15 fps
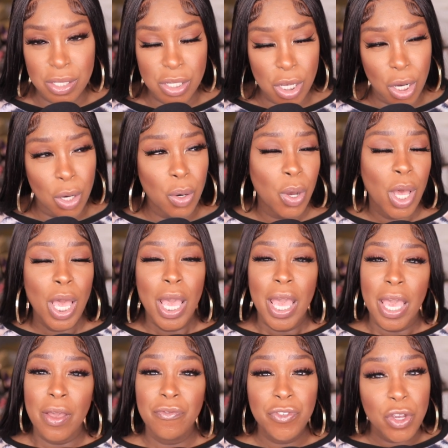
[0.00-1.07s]
So,
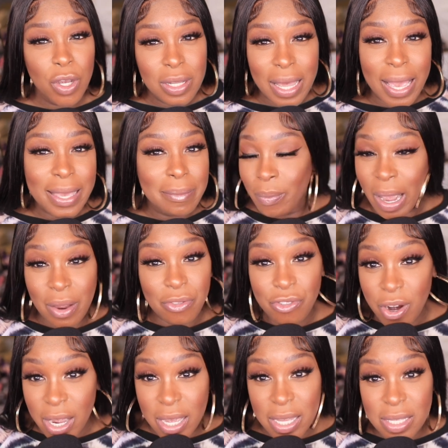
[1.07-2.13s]
if you're like my
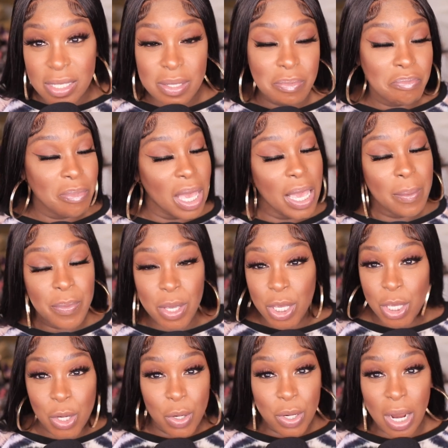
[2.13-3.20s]
friends, maybe
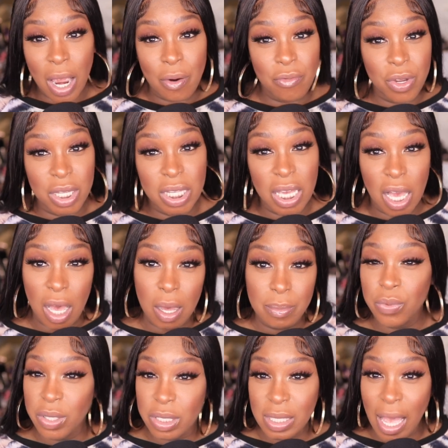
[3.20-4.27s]
you're not really up
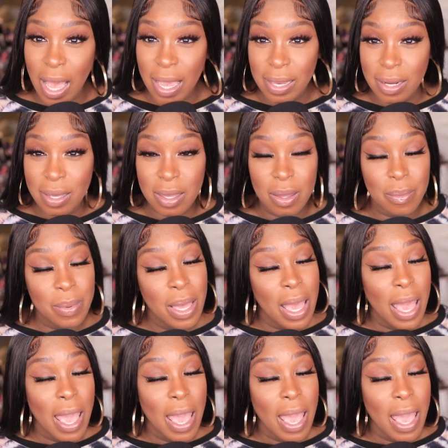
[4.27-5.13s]
this item.